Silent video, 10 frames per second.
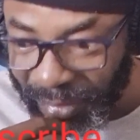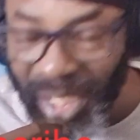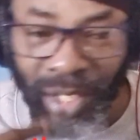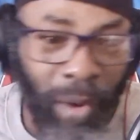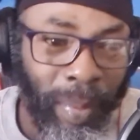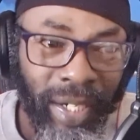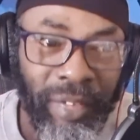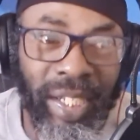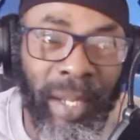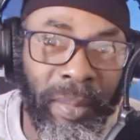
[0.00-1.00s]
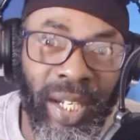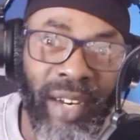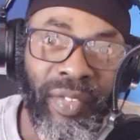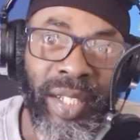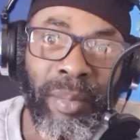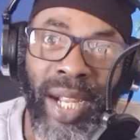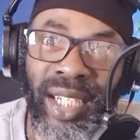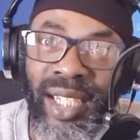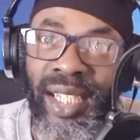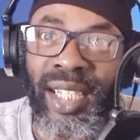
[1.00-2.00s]
you know, upon the reception of His
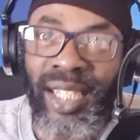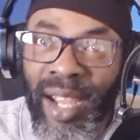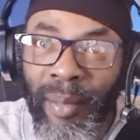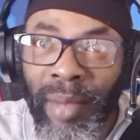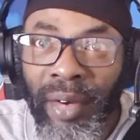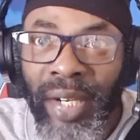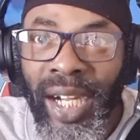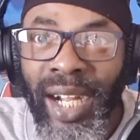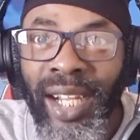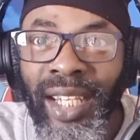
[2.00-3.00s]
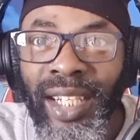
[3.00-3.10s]
Majesty in America.